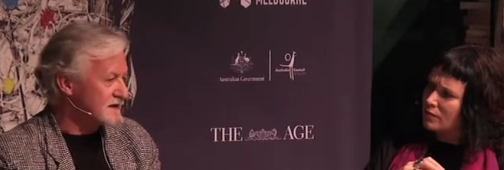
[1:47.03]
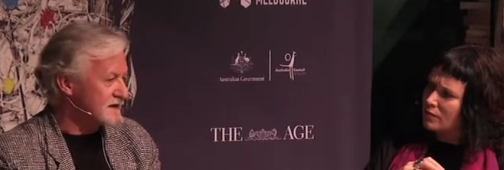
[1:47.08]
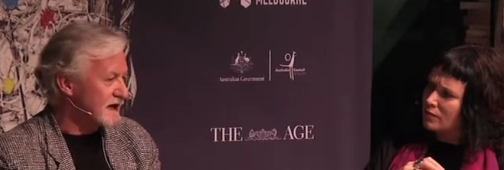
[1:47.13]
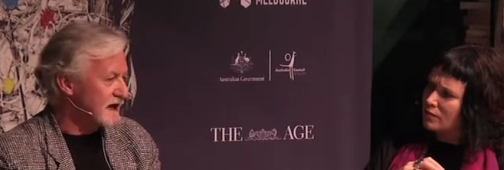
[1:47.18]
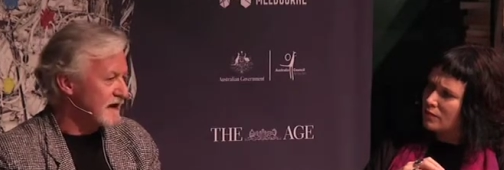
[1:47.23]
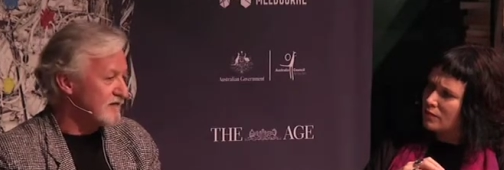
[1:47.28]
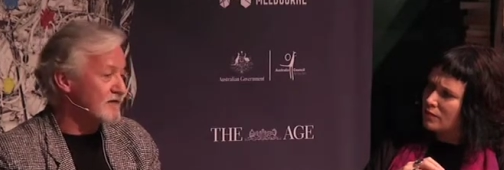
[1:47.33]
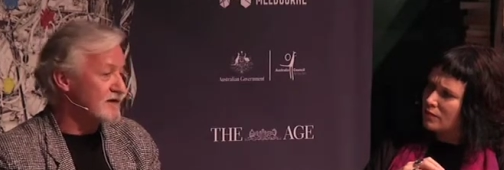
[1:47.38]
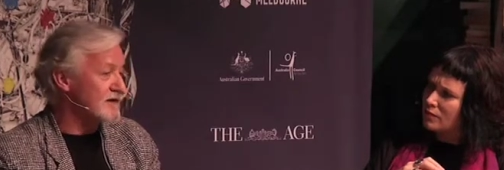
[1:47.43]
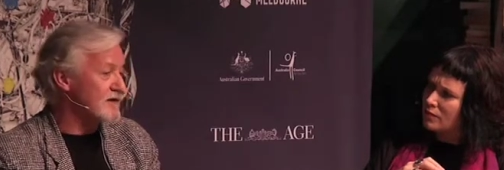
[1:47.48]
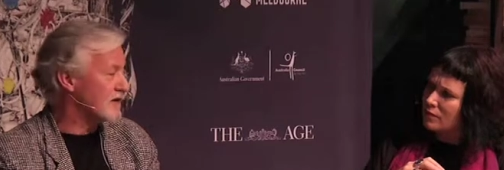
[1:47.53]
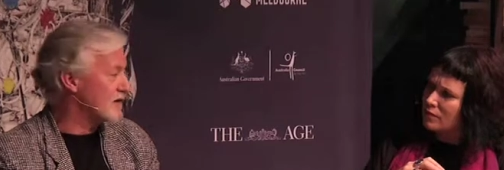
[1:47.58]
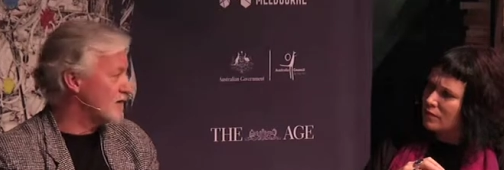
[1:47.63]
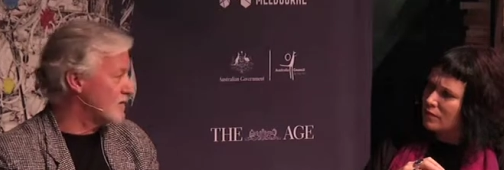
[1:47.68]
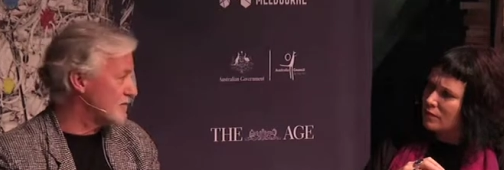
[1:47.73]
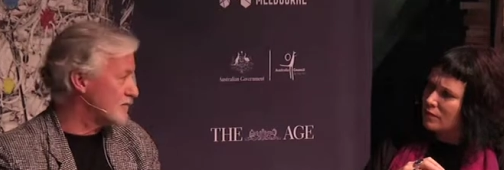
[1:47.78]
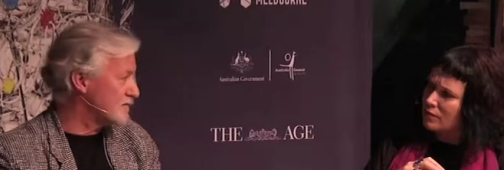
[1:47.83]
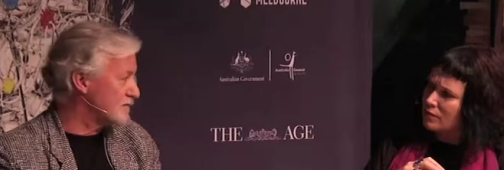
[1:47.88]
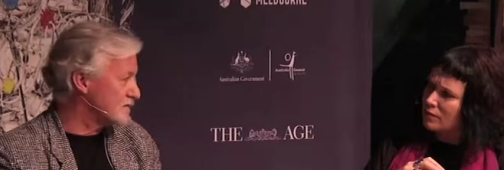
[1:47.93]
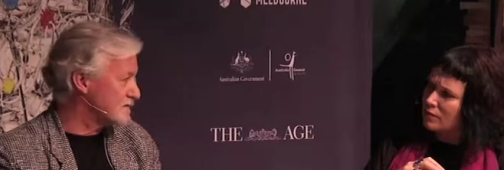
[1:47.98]
Speaker 1: having
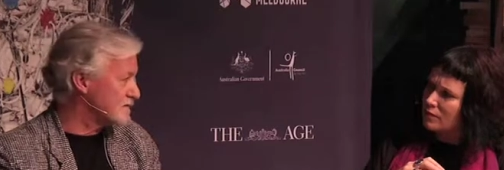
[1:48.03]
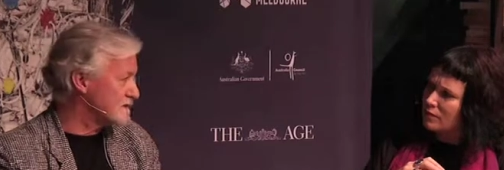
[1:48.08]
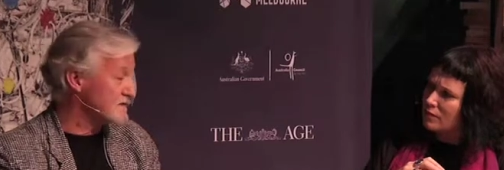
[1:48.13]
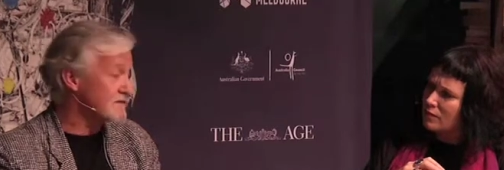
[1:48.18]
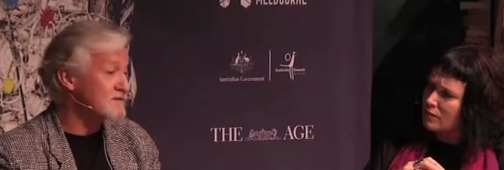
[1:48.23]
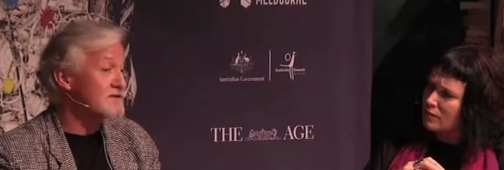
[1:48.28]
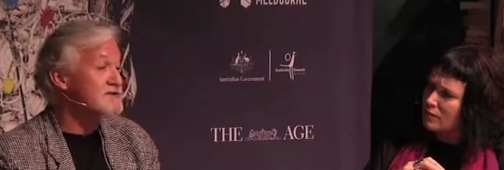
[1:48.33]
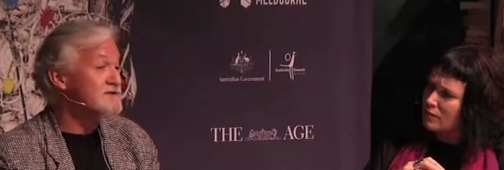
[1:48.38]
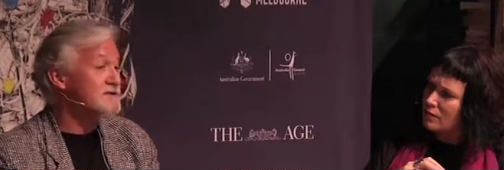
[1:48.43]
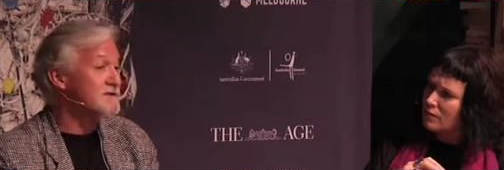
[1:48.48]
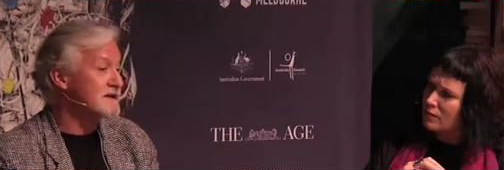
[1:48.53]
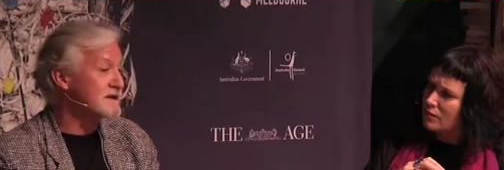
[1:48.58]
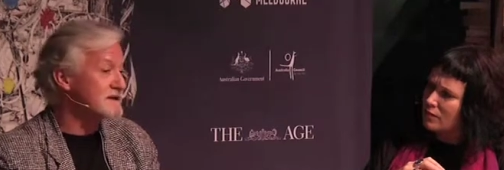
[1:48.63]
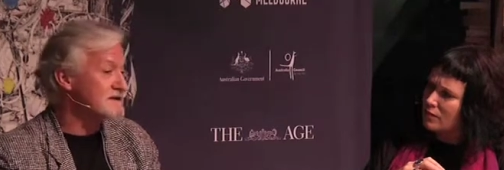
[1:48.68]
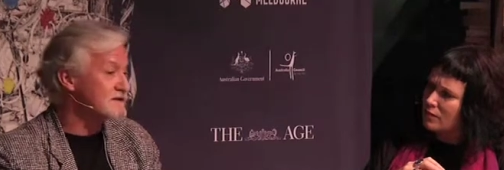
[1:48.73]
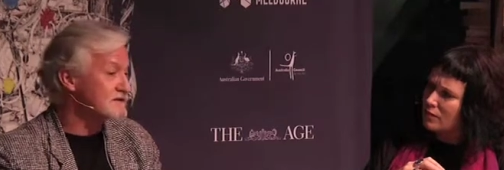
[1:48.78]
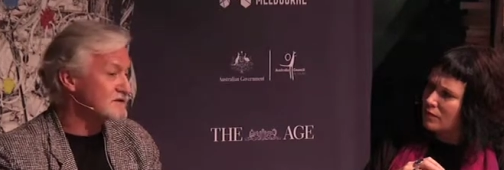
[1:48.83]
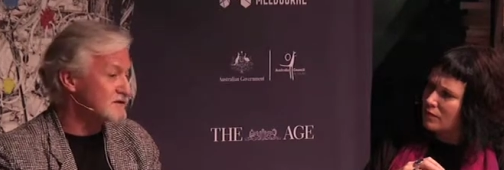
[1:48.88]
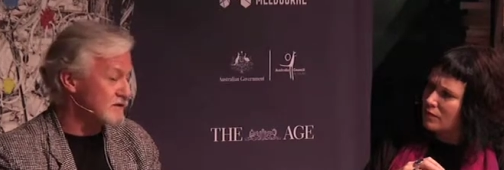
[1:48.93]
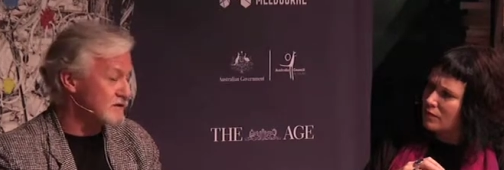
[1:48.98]
come sufficiently
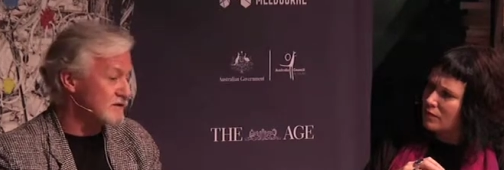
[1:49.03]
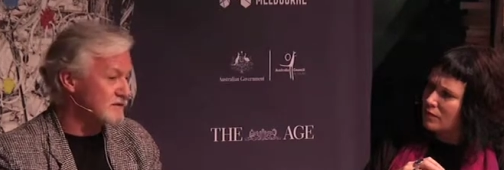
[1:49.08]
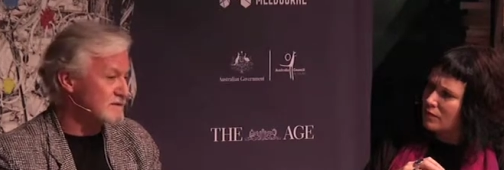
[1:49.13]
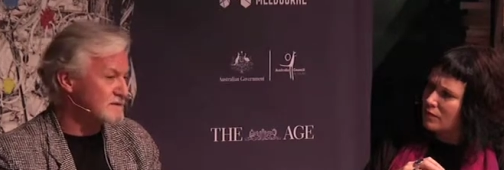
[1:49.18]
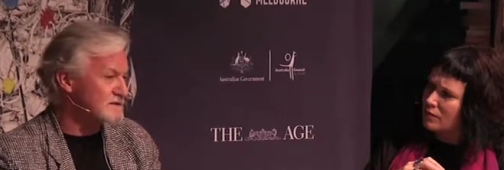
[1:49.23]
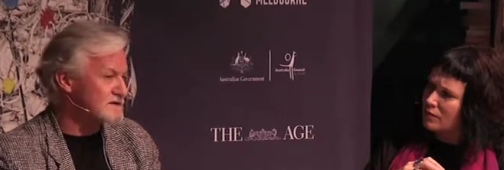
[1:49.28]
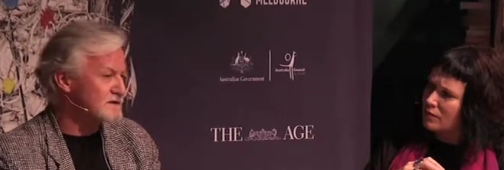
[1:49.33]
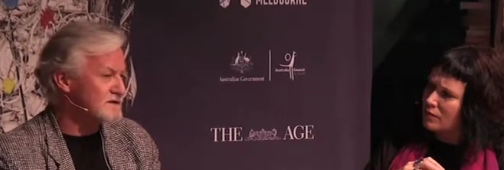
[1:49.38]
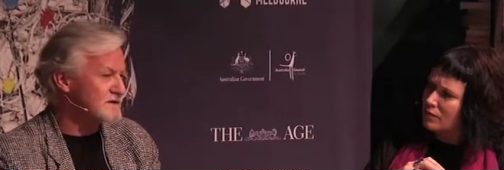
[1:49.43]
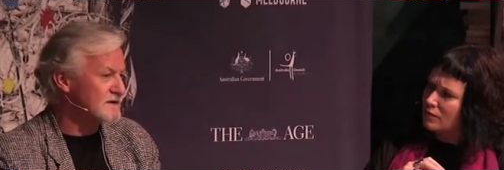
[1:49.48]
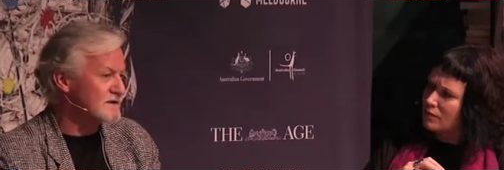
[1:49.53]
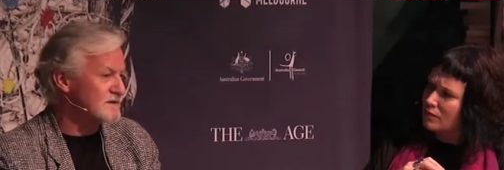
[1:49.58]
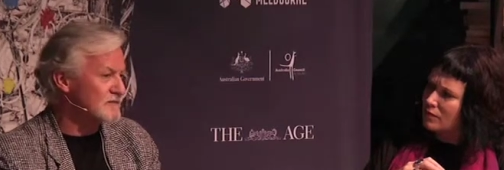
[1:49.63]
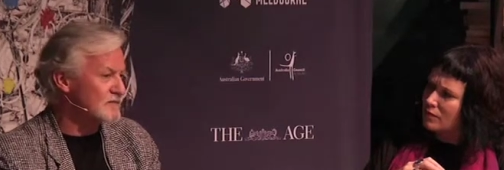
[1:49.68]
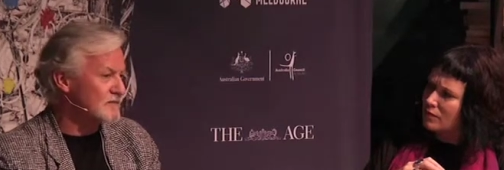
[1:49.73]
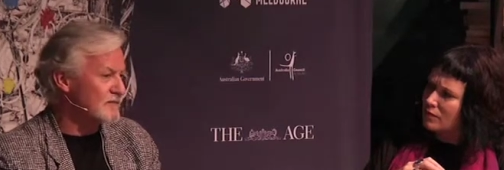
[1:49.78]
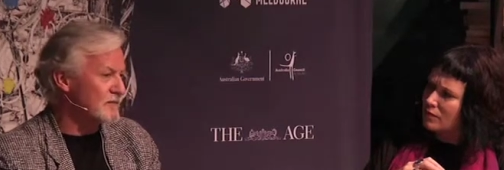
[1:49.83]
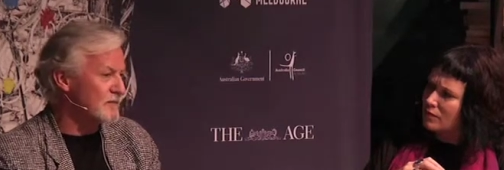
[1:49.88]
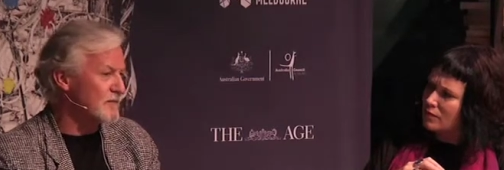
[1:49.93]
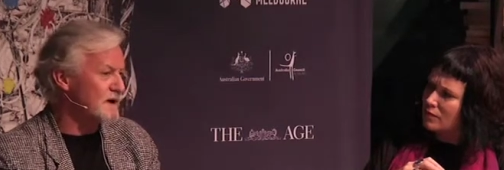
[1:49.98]
to terms
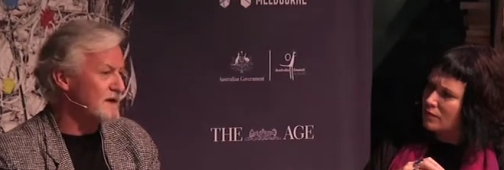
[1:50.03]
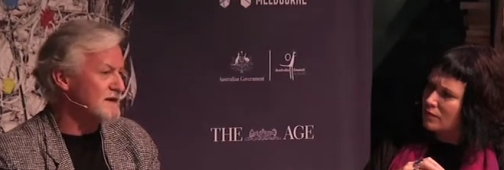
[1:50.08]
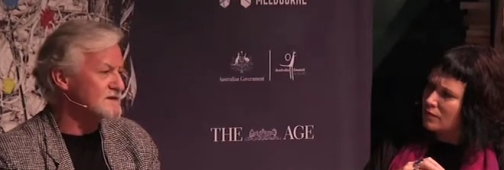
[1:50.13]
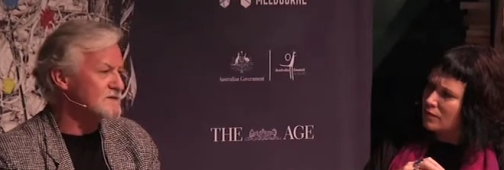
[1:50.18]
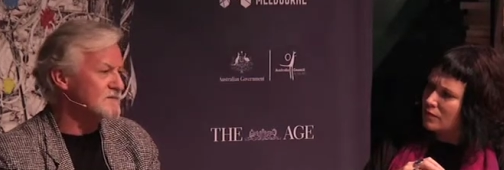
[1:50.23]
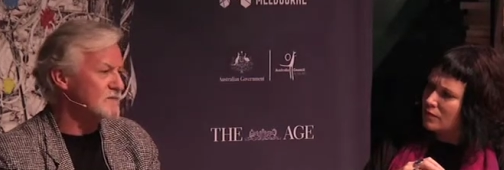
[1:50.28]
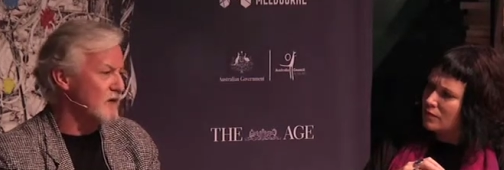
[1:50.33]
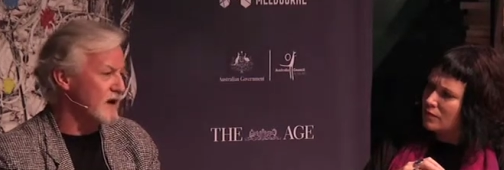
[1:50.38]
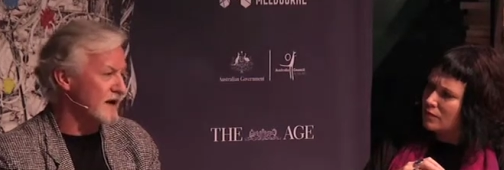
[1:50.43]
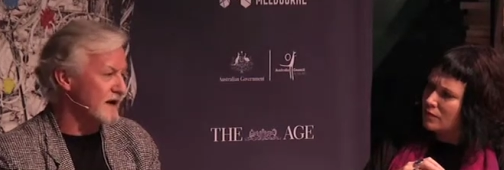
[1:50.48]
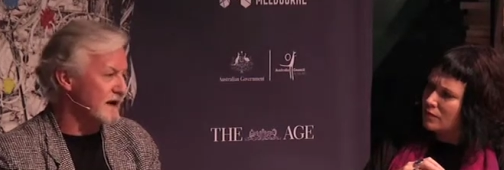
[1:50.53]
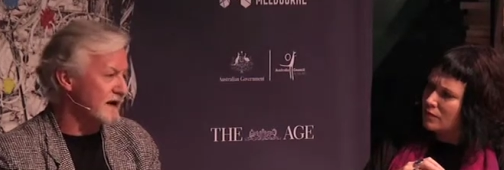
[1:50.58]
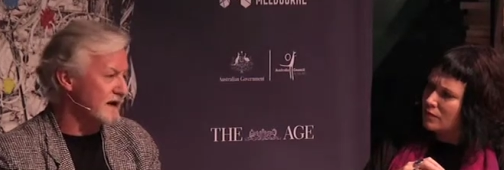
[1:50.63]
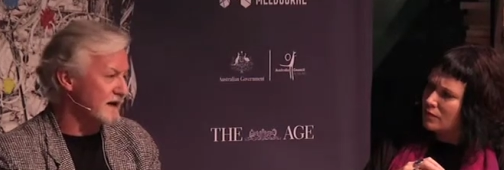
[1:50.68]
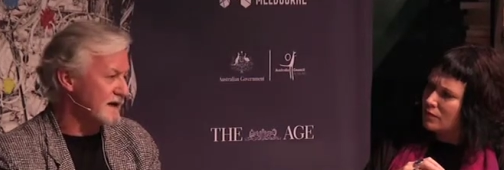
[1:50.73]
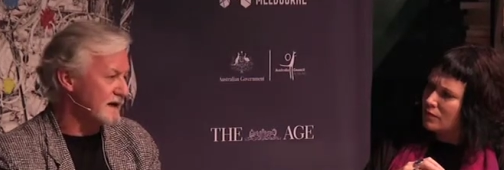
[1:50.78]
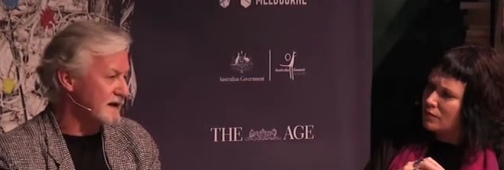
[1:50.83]
with the best way